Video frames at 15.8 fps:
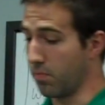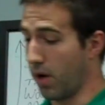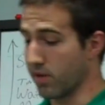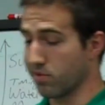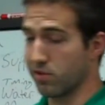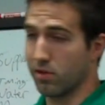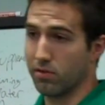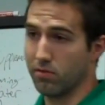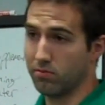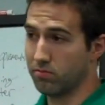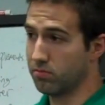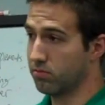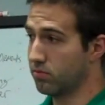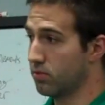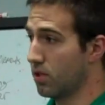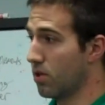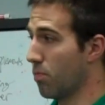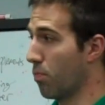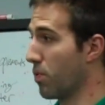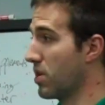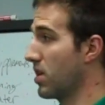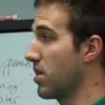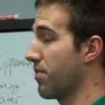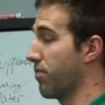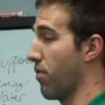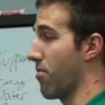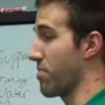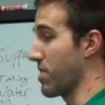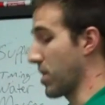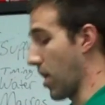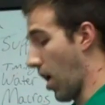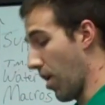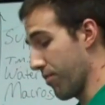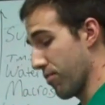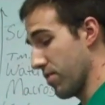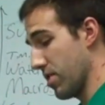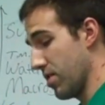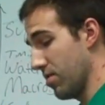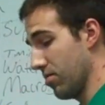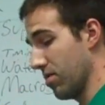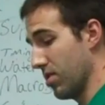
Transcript: muscle, we need it for recovery,